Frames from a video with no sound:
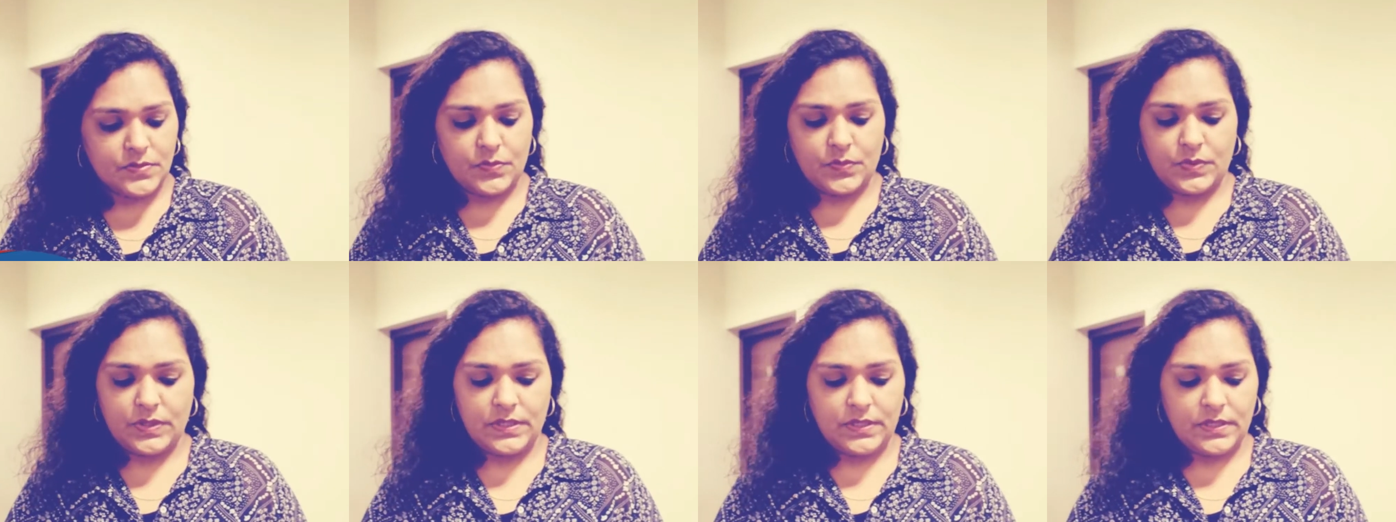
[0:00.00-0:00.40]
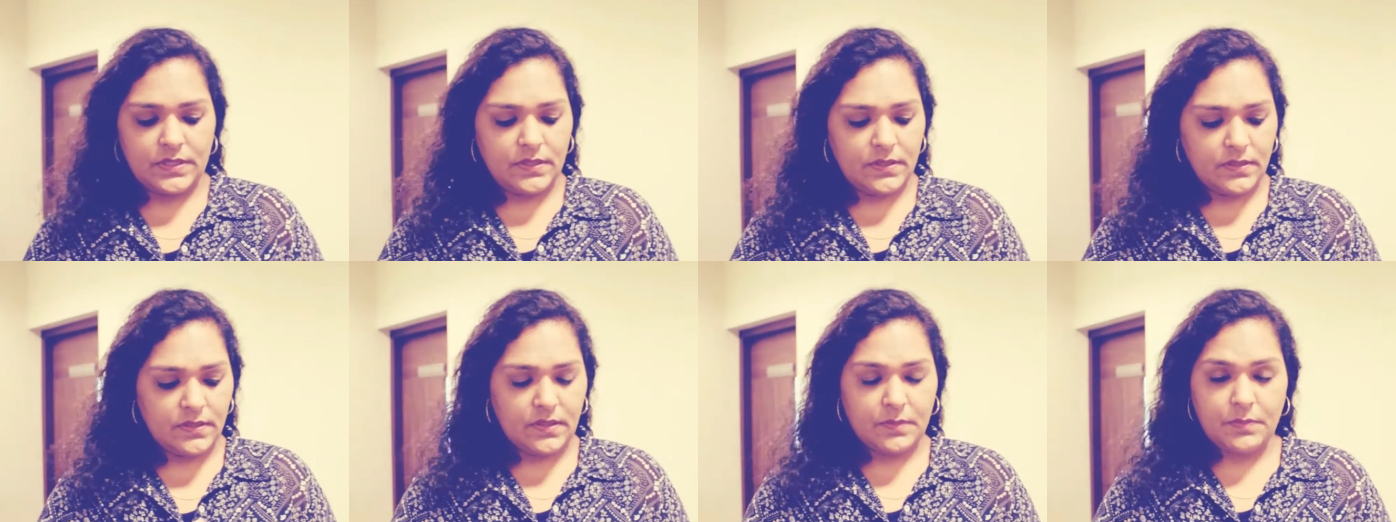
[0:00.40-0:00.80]

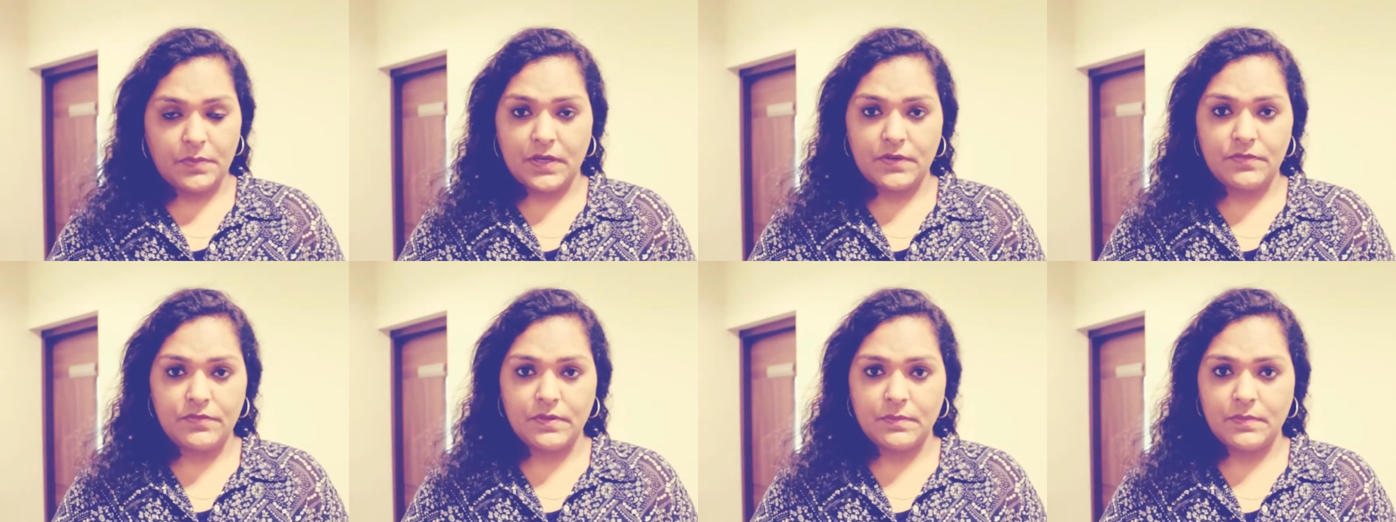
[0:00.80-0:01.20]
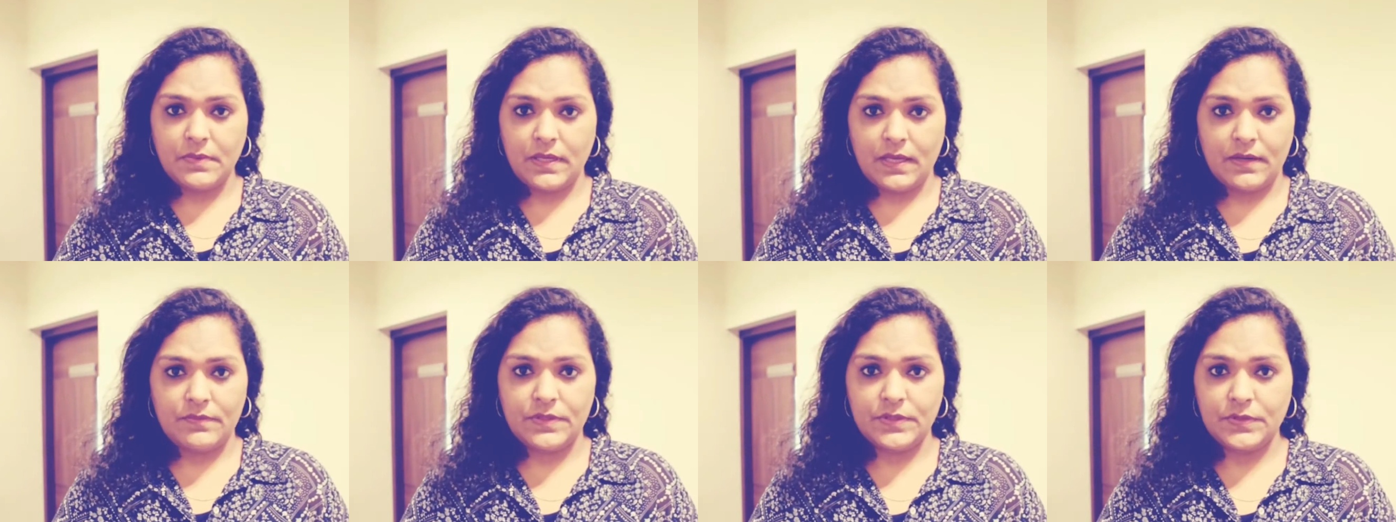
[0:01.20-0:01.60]
We, apart from
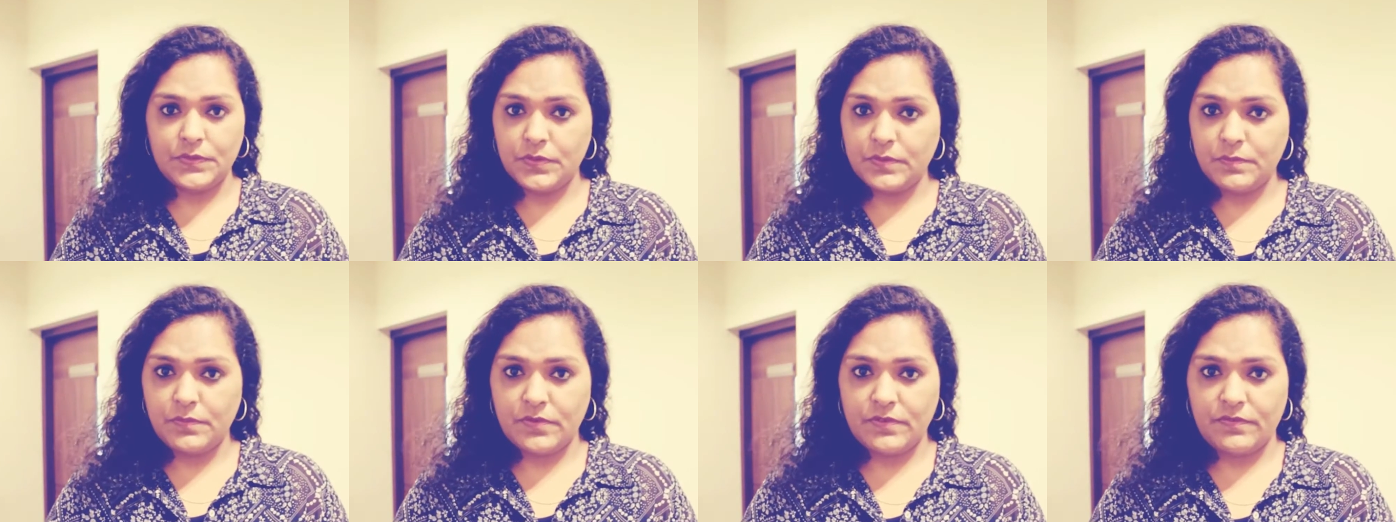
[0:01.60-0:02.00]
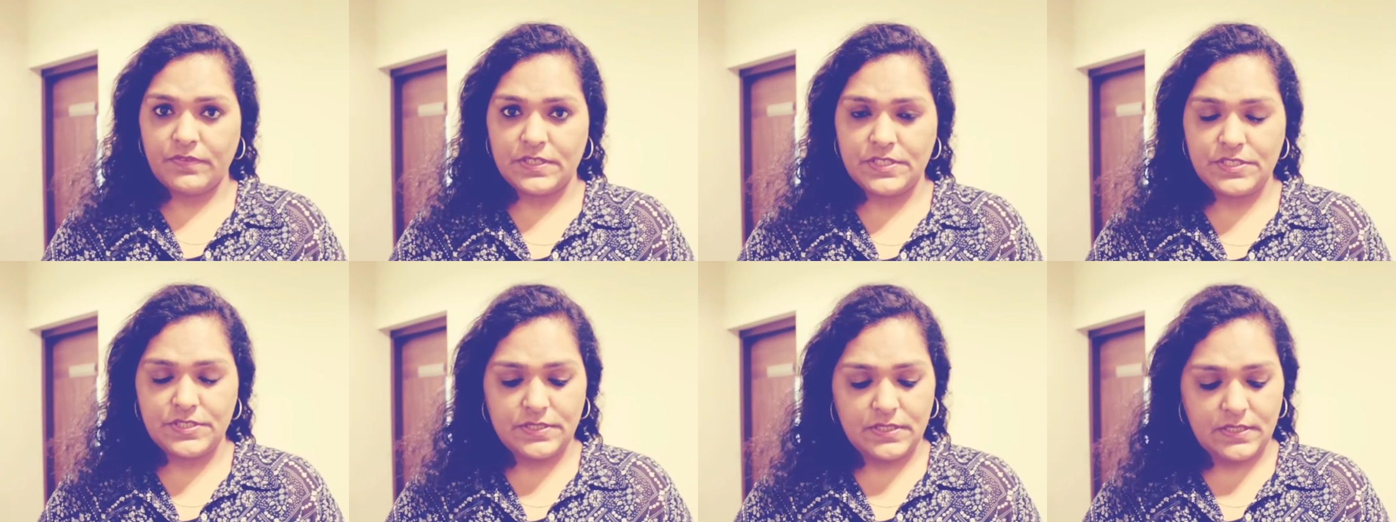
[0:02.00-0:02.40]
having good
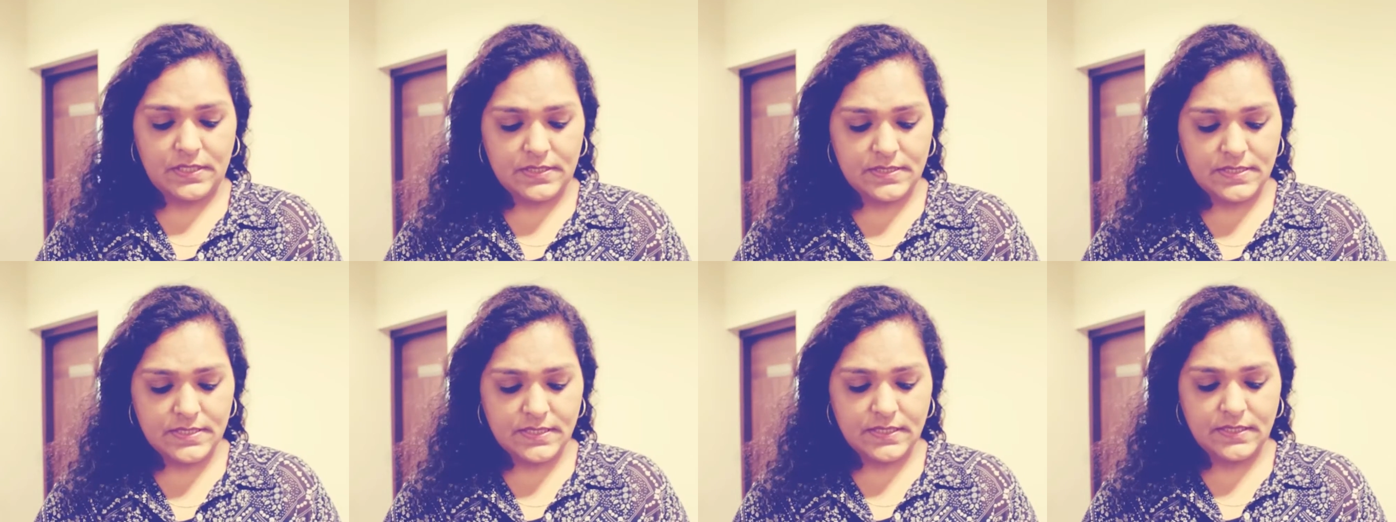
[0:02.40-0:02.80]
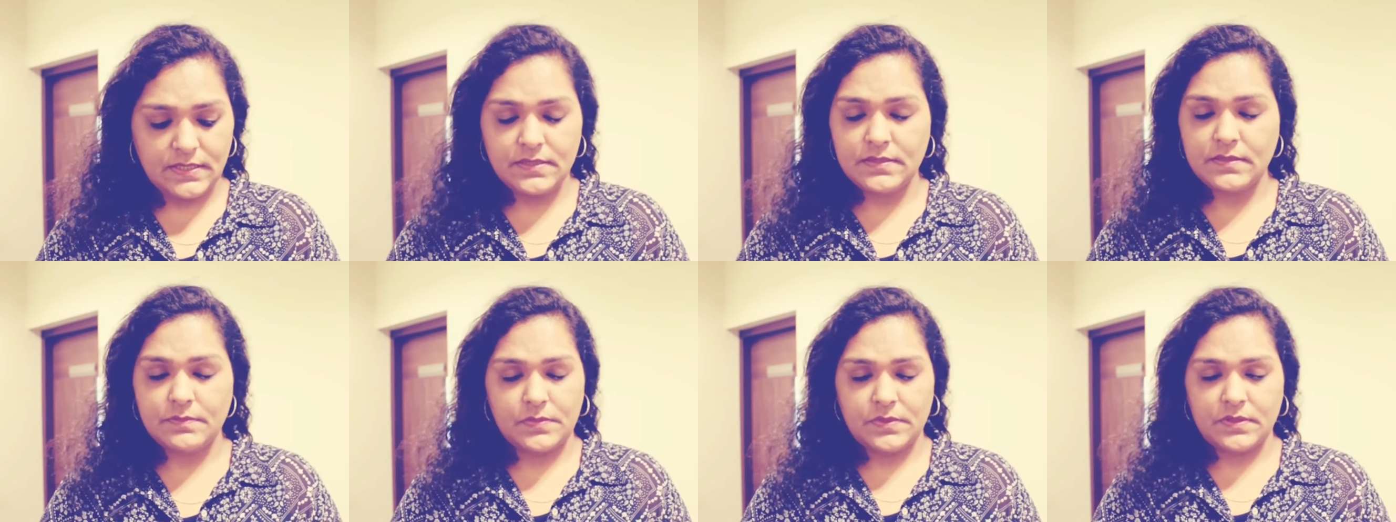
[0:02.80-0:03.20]
professional and skilled